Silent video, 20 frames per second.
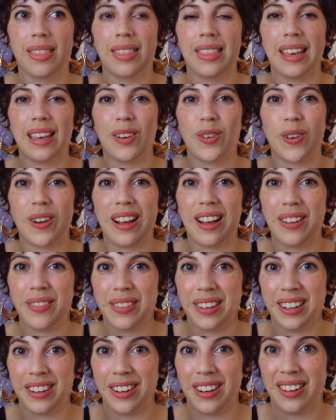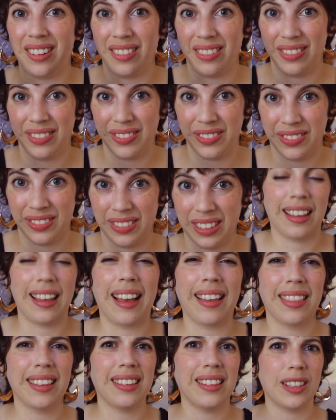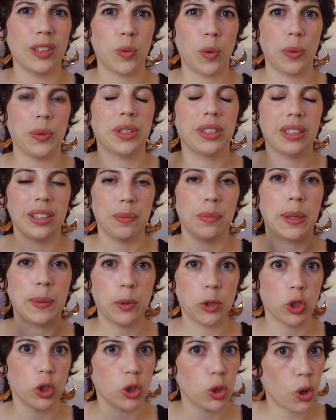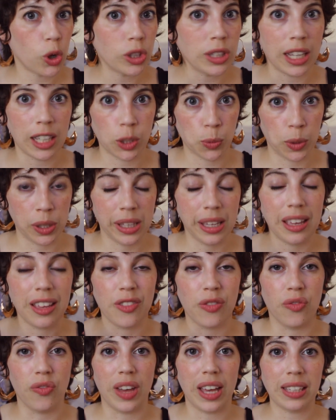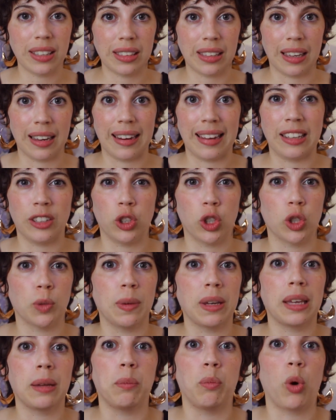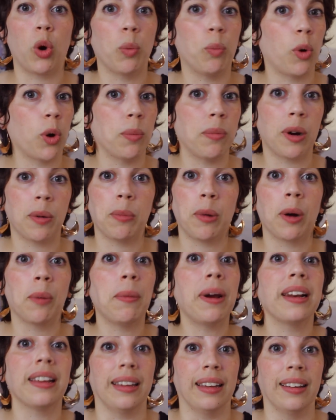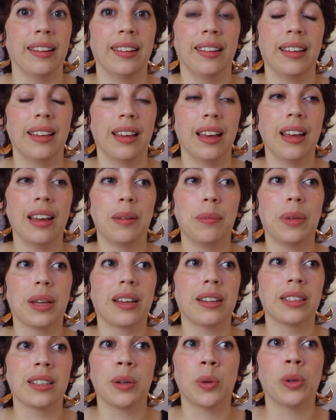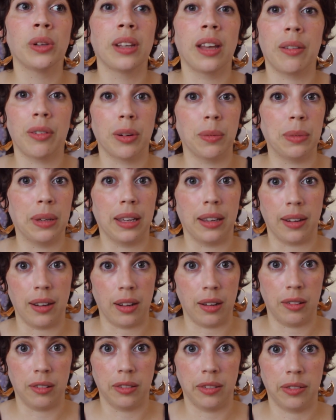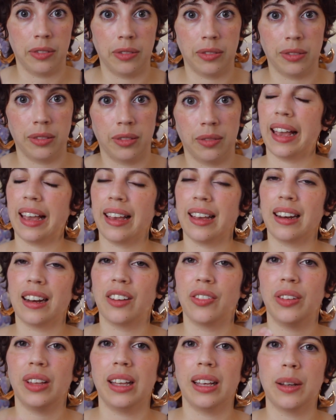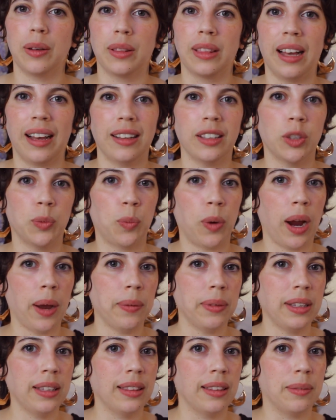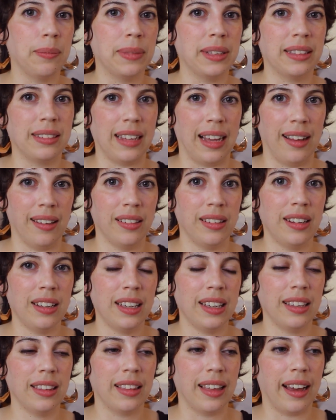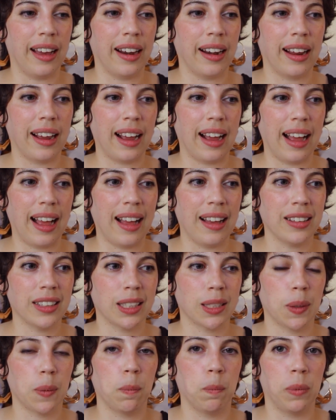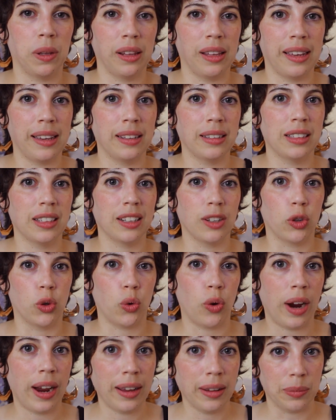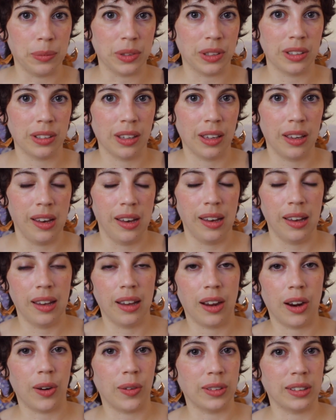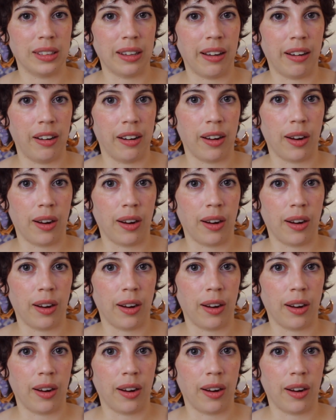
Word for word: they don't have enough. I think that's why we see people so desperately invested in just making more money, because it will never be enough. And I feel like that's probably the mentality that has plagued Grimes her entire